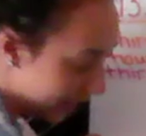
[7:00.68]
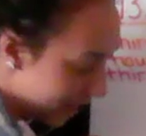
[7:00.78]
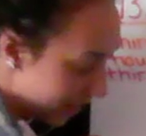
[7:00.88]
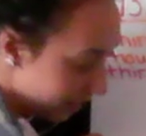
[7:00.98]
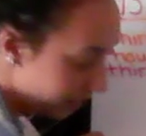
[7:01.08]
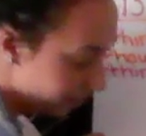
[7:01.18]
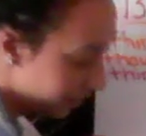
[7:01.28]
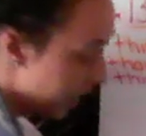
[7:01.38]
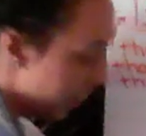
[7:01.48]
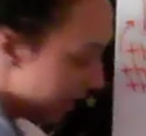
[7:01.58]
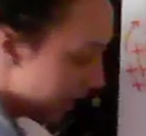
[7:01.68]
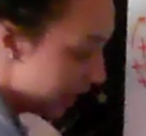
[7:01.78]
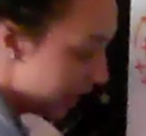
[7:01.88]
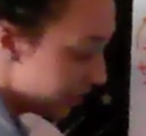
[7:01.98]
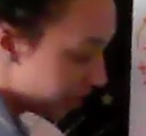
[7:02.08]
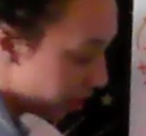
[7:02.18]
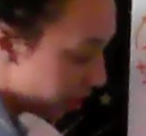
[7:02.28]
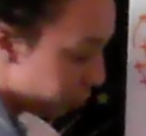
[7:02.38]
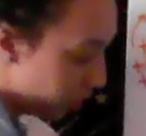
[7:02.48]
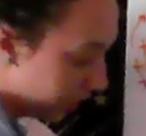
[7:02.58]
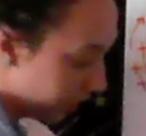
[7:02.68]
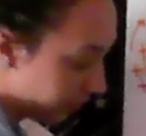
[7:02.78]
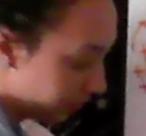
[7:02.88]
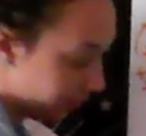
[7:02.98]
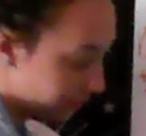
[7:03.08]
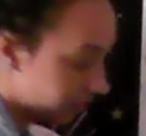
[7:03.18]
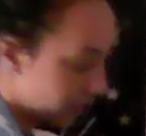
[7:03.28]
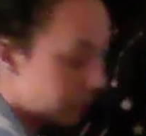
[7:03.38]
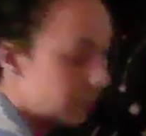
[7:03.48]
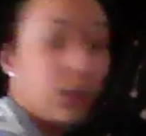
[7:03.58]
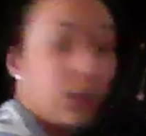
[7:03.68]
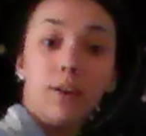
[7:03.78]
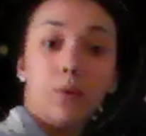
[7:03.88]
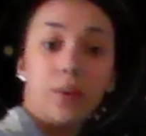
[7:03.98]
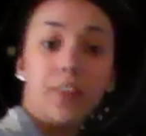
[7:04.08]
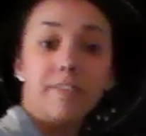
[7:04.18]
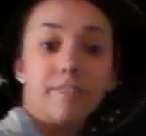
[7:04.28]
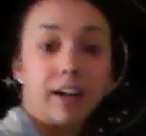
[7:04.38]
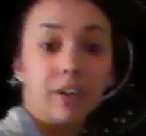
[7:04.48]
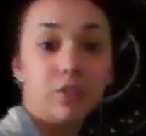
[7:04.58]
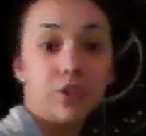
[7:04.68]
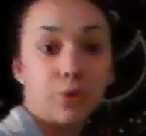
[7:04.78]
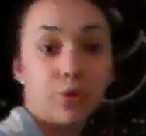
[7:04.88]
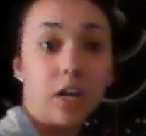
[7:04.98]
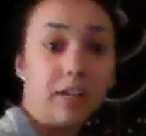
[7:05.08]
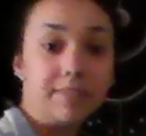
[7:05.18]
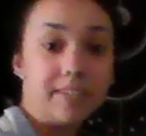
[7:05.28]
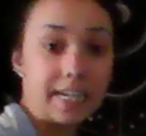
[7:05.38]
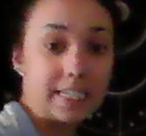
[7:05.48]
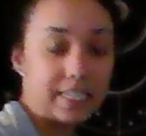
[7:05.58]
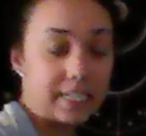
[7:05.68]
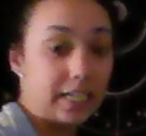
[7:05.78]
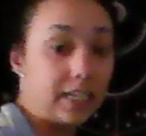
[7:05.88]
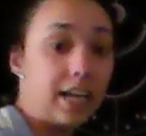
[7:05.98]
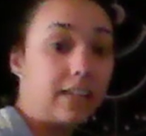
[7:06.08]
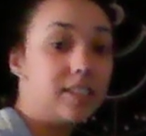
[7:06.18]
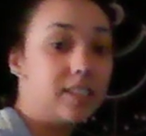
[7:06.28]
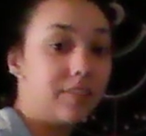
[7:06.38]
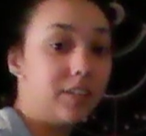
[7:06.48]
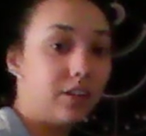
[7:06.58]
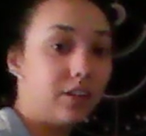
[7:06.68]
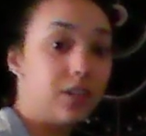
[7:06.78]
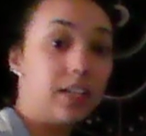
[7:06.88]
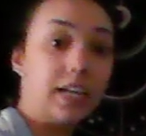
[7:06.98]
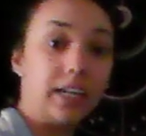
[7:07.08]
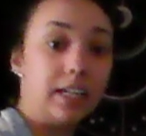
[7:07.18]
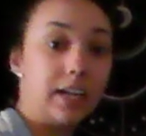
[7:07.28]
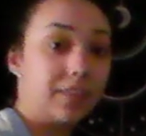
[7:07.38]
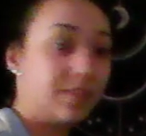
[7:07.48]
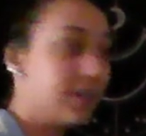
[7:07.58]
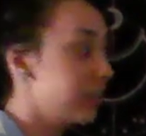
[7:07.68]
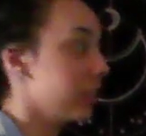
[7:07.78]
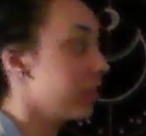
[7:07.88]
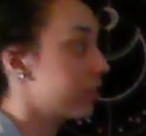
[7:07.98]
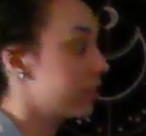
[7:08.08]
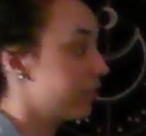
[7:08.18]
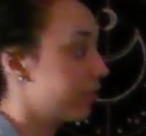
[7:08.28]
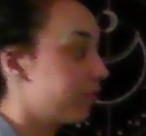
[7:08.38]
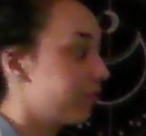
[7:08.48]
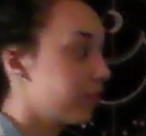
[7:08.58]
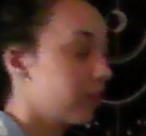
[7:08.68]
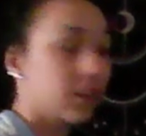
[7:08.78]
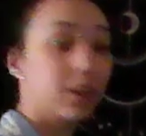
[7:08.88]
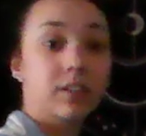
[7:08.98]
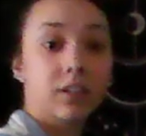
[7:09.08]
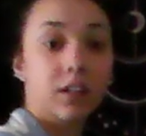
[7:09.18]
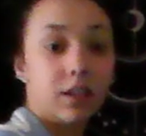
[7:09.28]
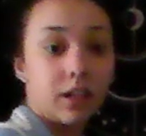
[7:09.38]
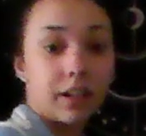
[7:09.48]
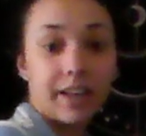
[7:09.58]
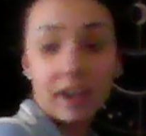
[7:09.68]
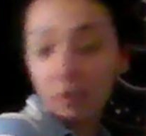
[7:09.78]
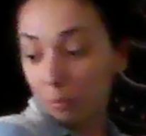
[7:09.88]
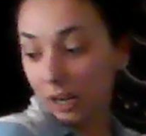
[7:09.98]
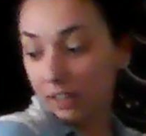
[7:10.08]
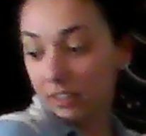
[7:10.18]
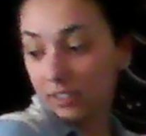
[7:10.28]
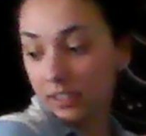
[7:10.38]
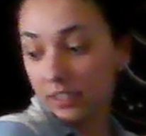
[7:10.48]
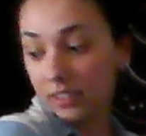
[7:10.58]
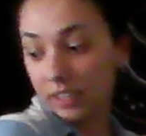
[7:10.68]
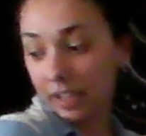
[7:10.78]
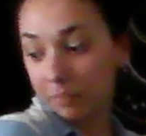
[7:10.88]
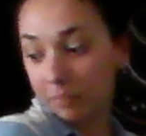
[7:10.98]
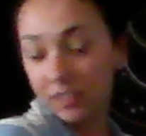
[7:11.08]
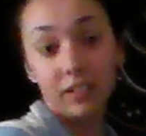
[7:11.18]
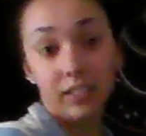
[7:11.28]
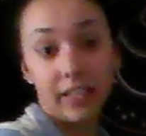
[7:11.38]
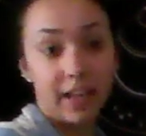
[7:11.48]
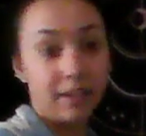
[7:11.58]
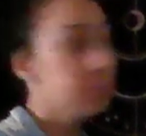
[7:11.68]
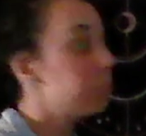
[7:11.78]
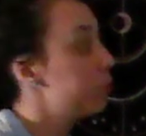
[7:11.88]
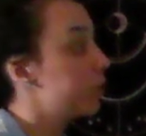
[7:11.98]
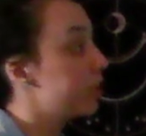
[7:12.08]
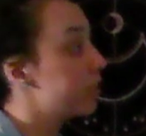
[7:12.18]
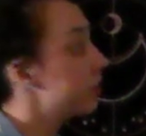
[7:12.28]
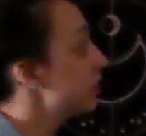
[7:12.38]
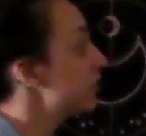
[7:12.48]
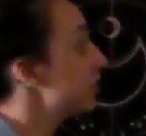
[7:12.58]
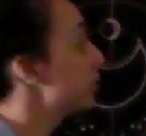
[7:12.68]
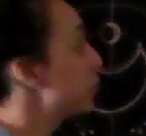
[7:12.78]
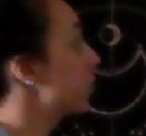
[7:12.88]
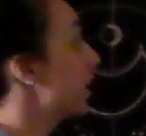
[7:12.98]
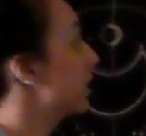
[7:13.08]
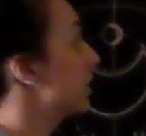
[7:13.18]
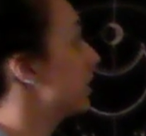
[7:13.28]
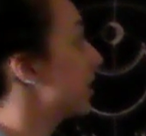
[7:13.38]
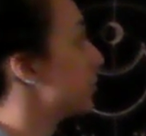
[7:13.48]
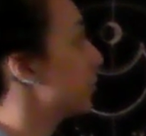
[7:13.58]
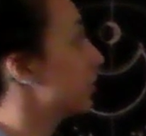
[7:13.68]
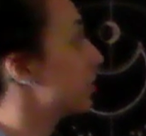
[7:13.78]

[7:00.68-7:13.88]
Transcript: again. And our 1, with a final total of 19 and 789 thousandths. Now we'll practice this same skill again, but with subtracting decimals.